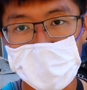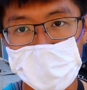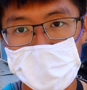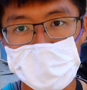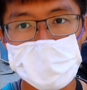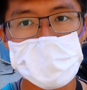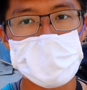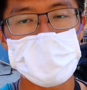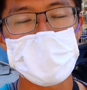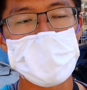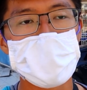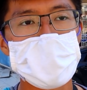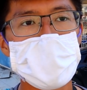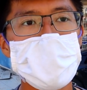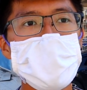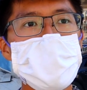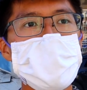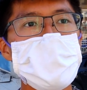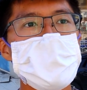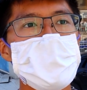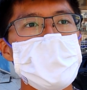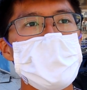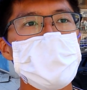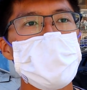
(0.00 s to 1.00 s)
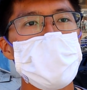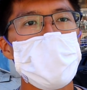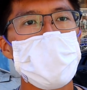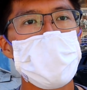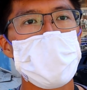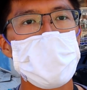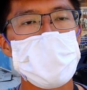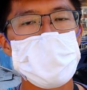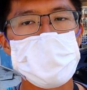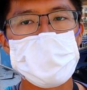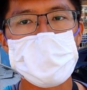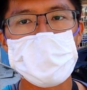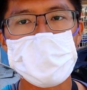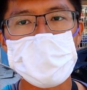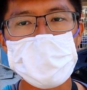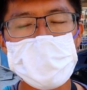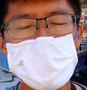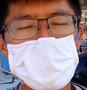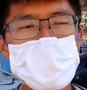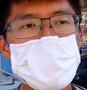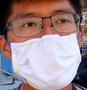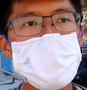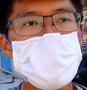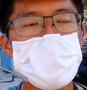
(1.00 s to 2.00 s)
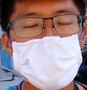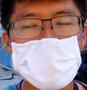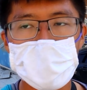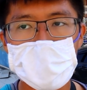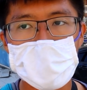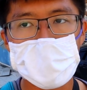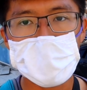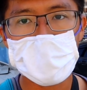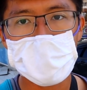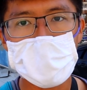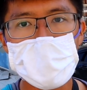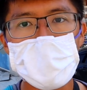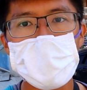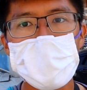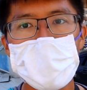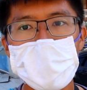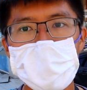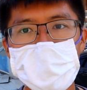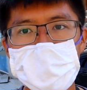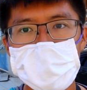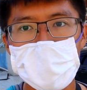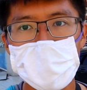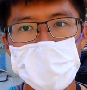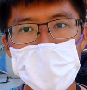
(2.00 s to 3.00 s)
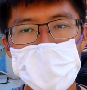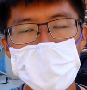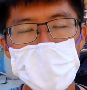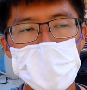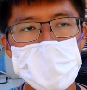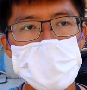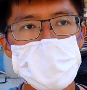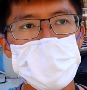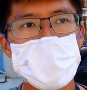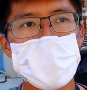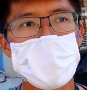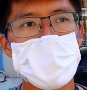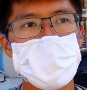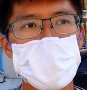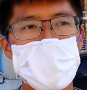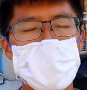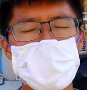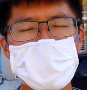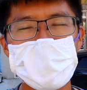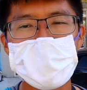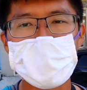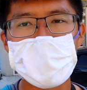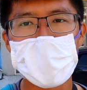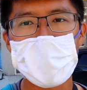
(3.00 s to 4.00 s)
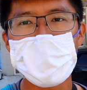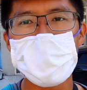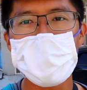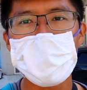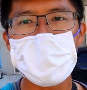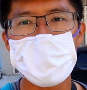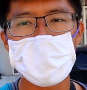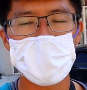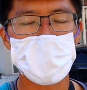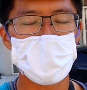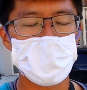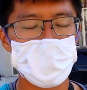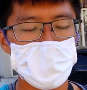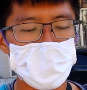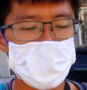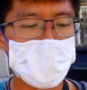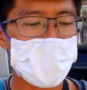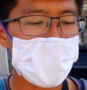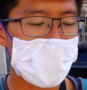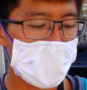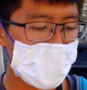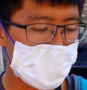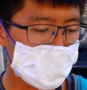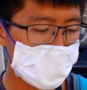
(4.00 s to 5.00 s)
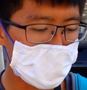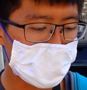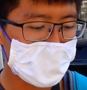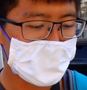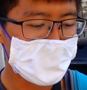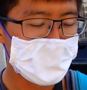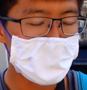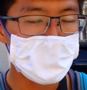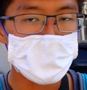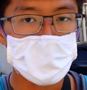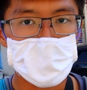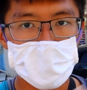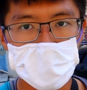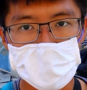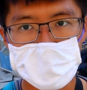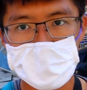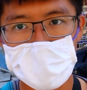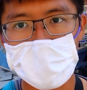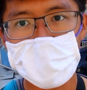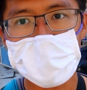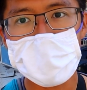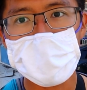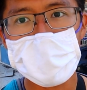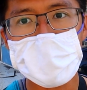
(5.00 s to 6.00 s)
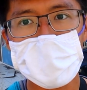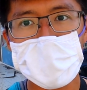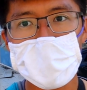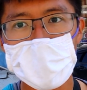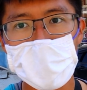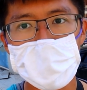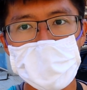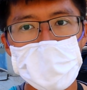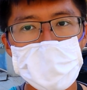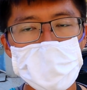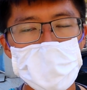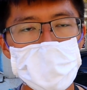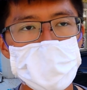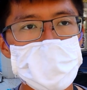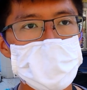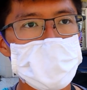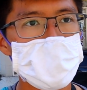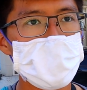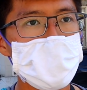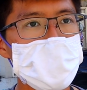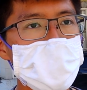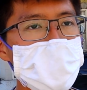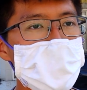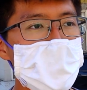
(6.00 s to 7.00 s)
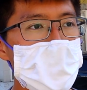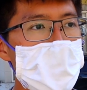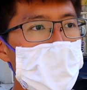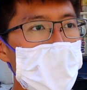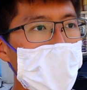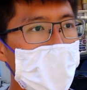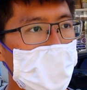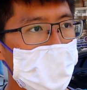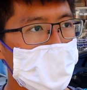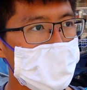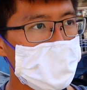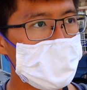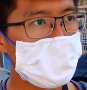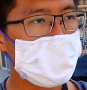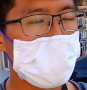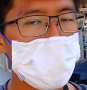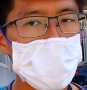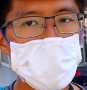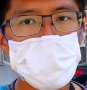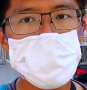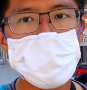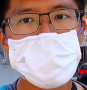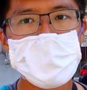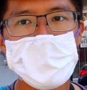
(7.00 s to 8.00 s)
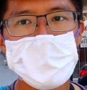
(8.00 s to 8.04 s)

understand, will leave here in Safranbolu at about 11:45. It's currently 11:15. I was told